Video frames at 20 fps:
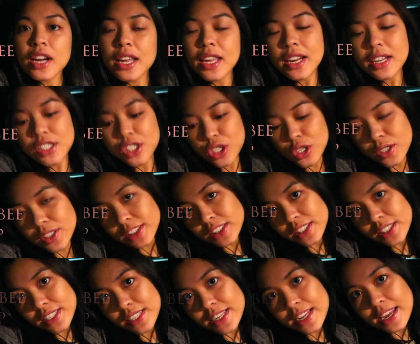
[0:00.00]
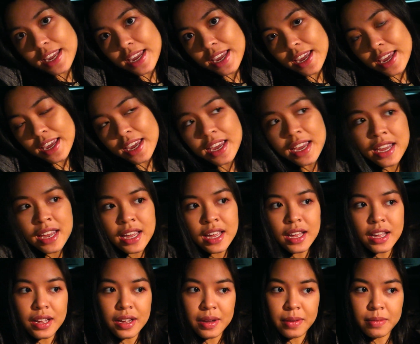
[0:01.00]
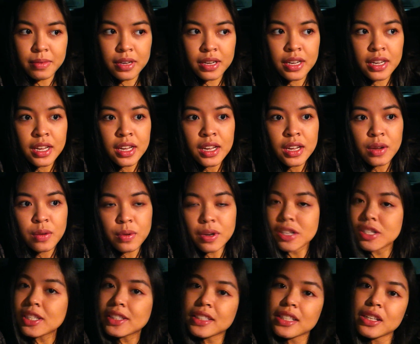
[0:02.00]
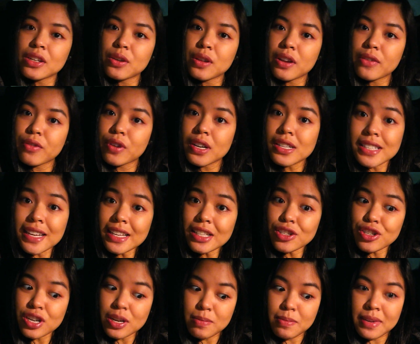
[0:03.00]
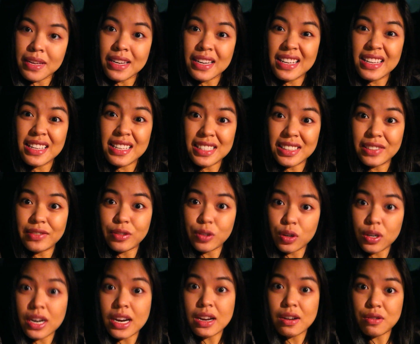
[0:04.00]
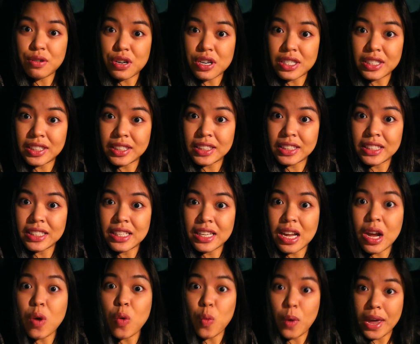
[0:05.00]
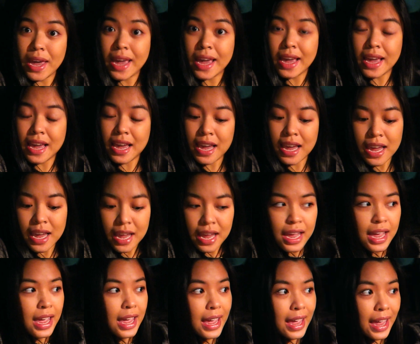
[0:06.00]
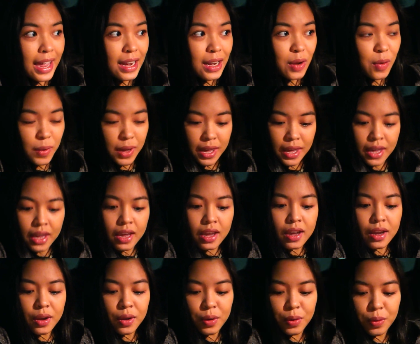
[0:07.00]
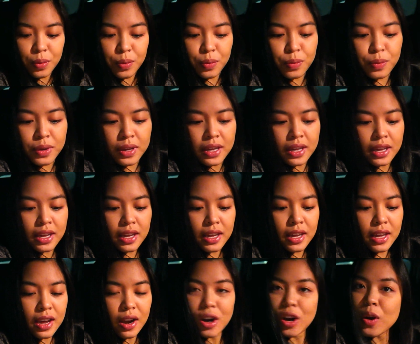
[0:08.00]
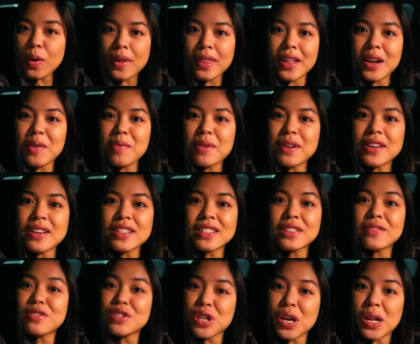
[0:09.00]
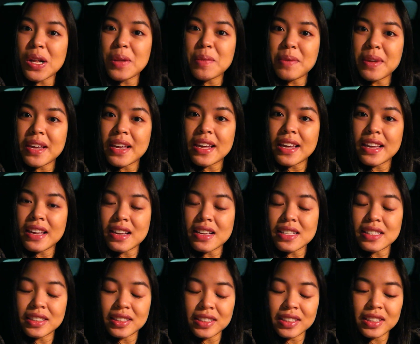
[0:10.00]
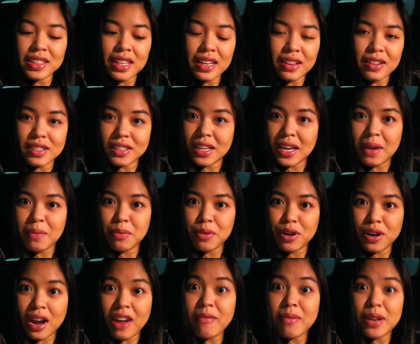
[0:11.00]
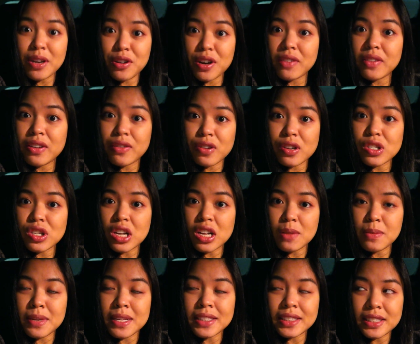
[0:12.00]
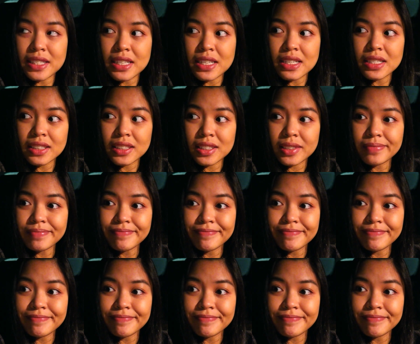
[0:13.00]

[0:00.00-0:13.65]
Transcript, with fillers: are heading to Houston today. Um, we are just gonna go there for a day trip and it is four hours away. Anyway, we are going there because of Jollibee, yes. Because I am I've been craving for Jollibee since